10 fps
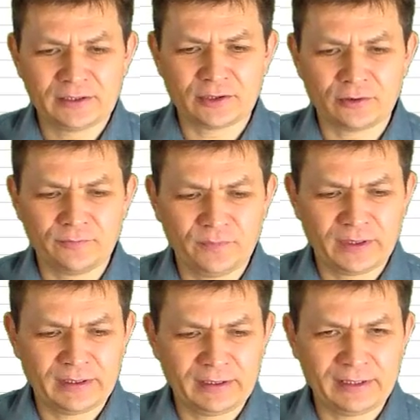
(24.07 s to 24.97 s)
So
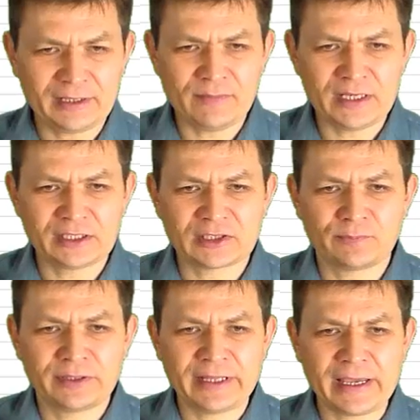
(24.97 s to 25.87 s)
let me
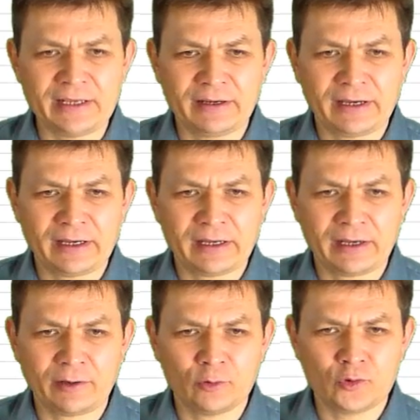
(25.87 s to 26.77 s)
explain
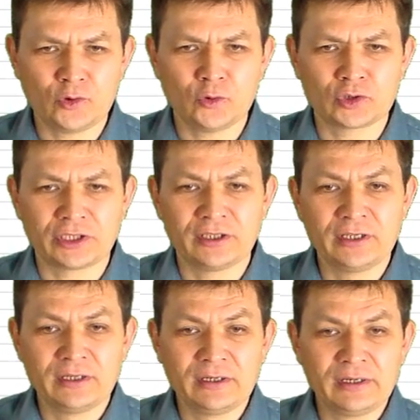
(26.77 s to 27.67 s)
how to use it.
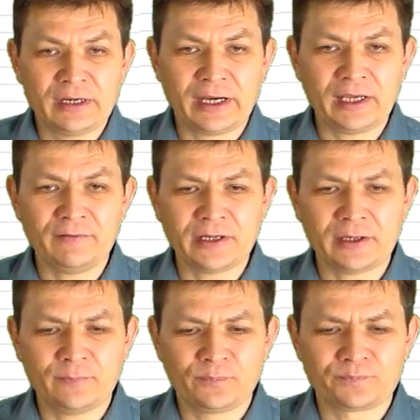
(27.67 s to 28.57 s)
I have
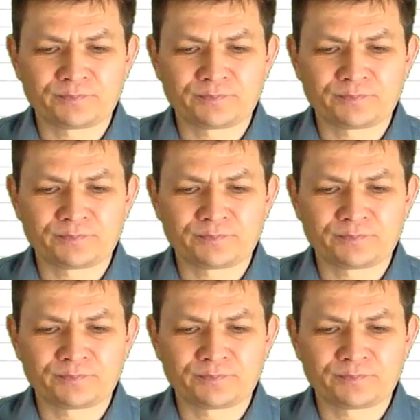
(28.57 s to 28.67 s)
a